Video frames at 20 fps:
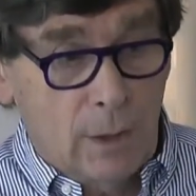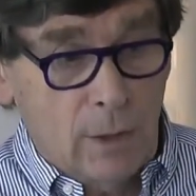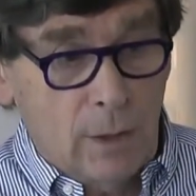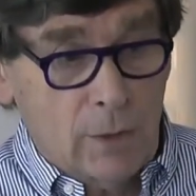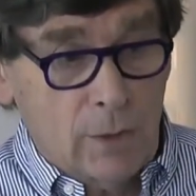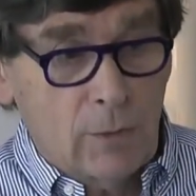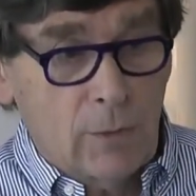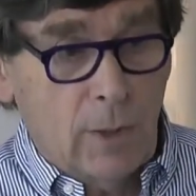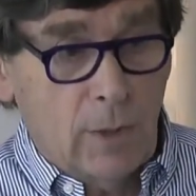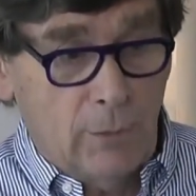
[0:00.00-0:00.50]

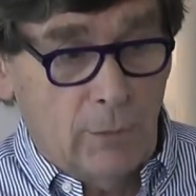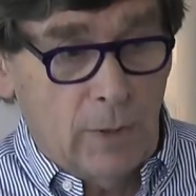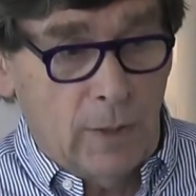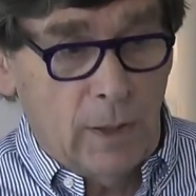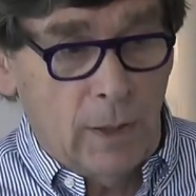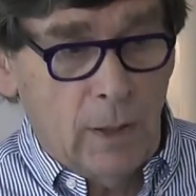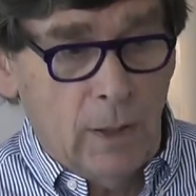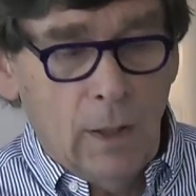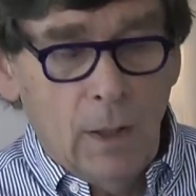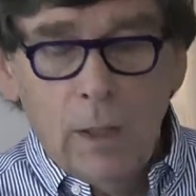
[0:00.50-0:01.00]
hours
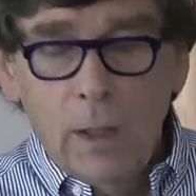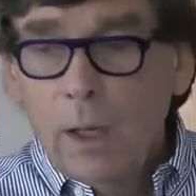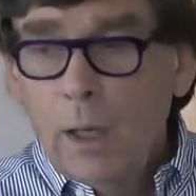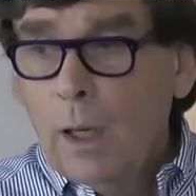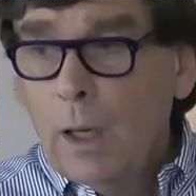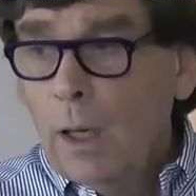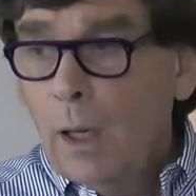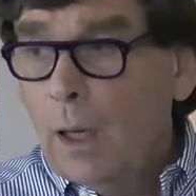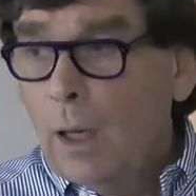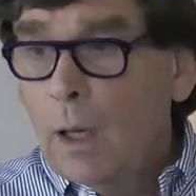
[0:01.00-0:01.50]
roughly,
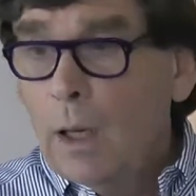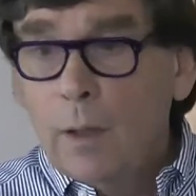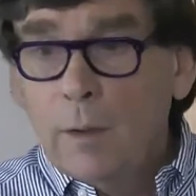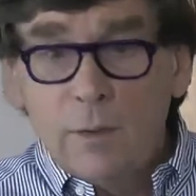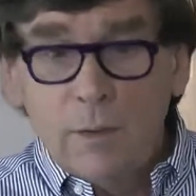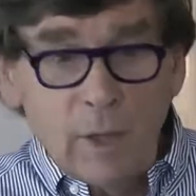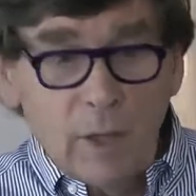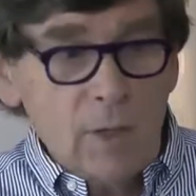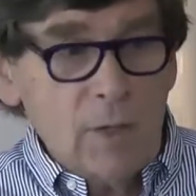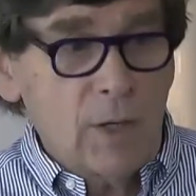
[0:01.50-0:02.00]
uh,
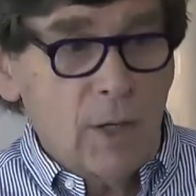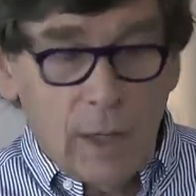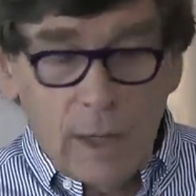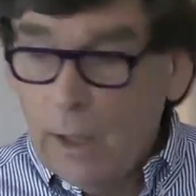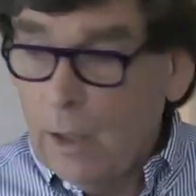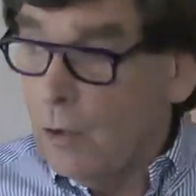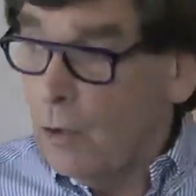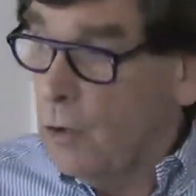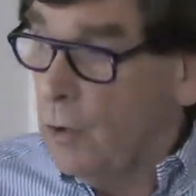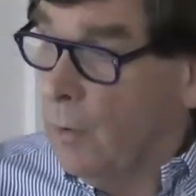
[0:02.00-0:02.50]
does
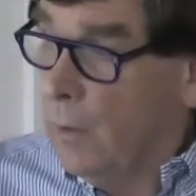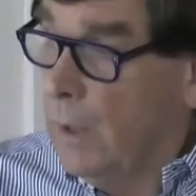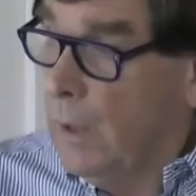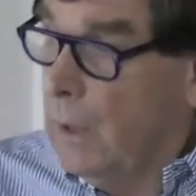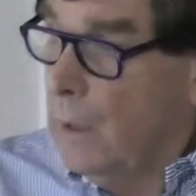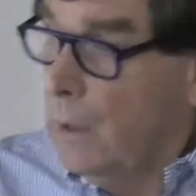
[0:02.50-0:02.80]
actually